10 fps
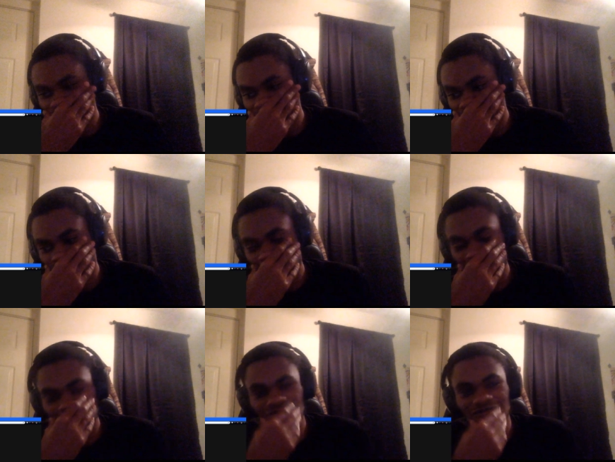know, probably
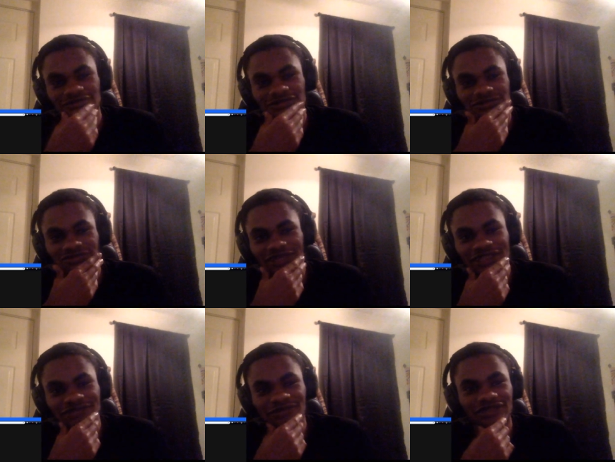some some
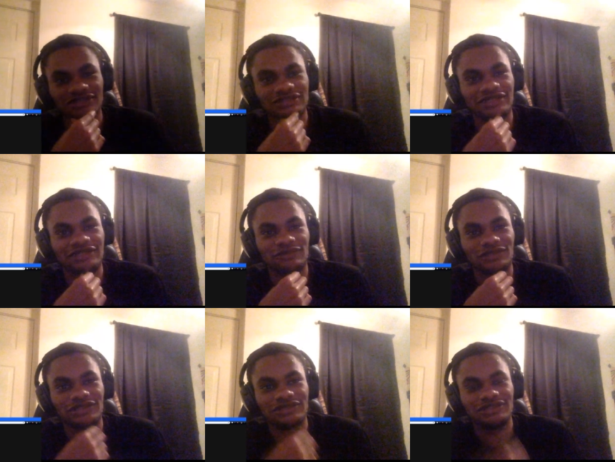flashbacks in that
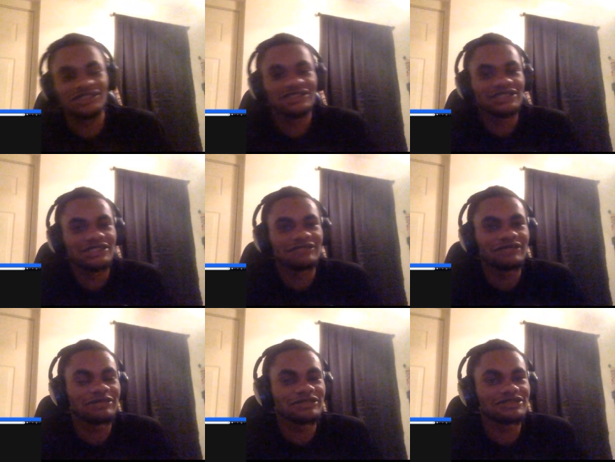way
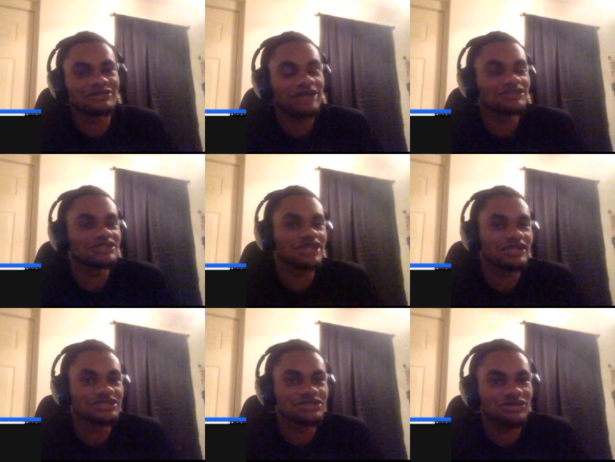maybe some outside
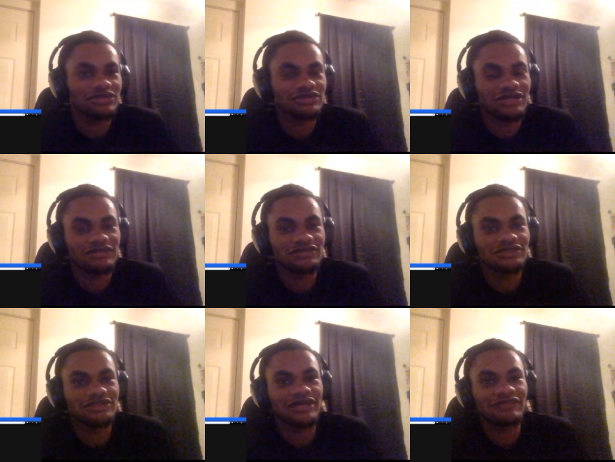of the stars. Obviously,
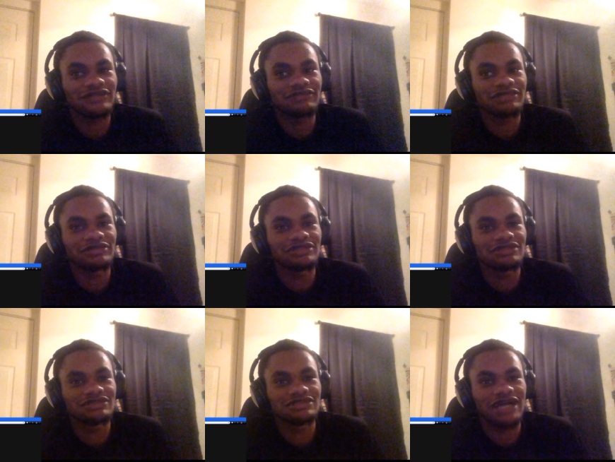you could have like maybe
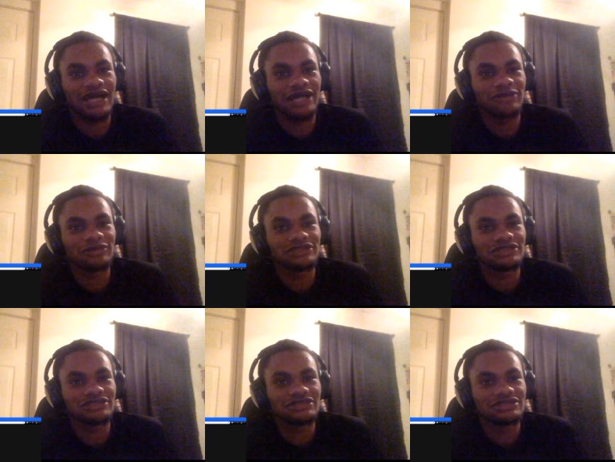
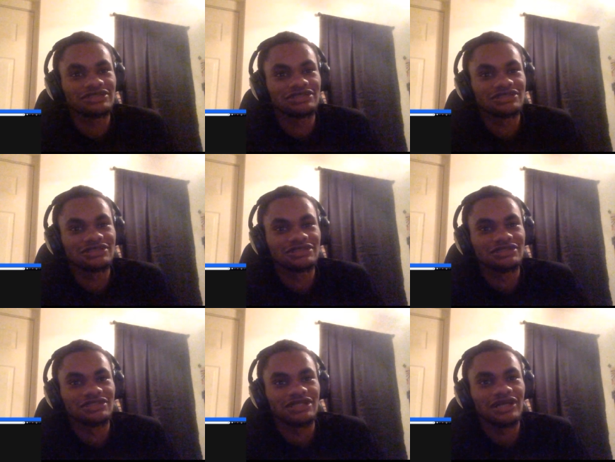Tywin,
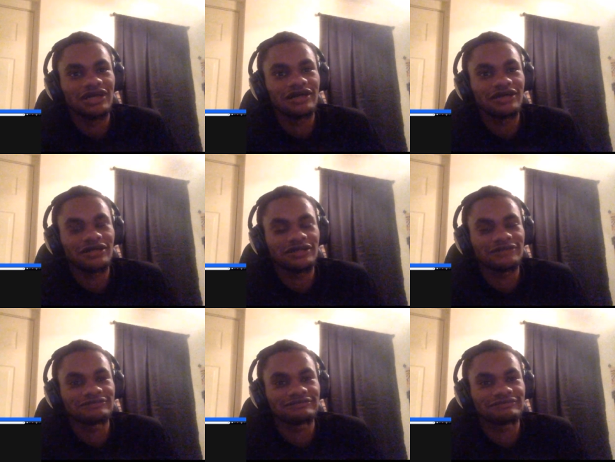um,